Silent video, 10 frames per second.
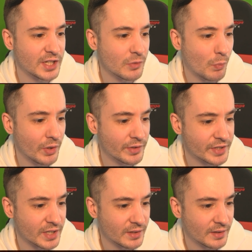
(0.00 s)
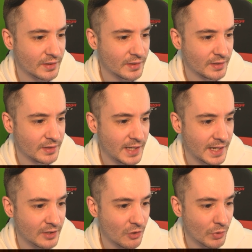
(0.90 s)
someone's,
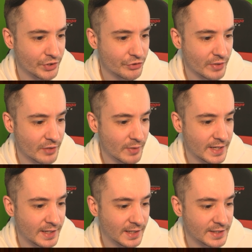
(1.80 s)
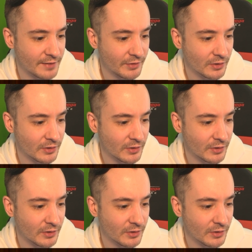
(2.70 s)
yeah, got one straight away here. Let's have a